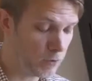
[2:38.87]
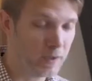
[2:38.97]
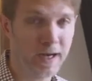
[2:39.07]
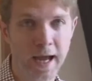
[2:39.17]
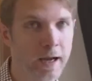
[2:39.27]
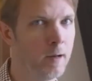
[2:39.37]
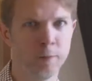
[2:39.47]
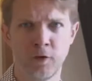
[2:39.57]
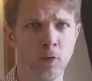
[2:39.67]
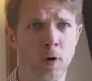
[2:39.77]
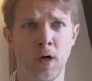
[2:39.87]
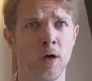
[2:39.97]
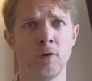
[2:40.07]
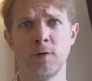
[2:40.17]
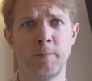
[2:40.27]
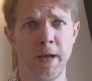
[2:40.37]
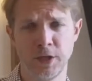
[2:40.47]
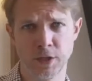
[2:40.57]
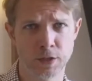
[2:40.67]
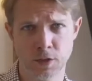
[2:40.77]
8 you can add up to 100
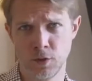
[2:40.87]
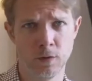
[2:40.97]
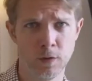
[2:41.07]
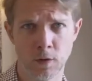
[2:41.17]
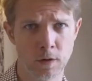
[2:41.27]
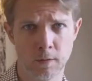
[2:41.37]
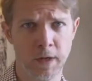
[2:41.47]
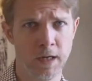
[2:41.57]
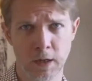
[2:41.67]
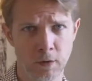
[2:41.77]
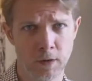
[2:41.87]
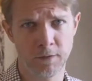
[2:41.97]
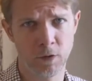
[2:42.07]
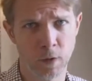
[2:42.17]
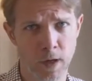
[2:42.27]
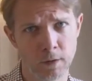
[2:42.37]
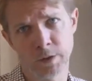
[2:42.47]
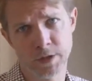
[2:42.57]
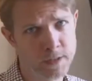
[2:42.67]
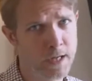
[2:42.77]
pages to your meeting note if you want,
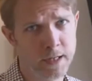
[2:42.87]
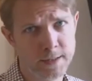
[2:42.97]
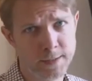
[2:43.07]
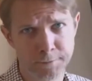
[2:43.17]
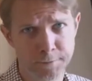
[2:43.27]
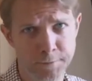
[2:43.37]
which is nice.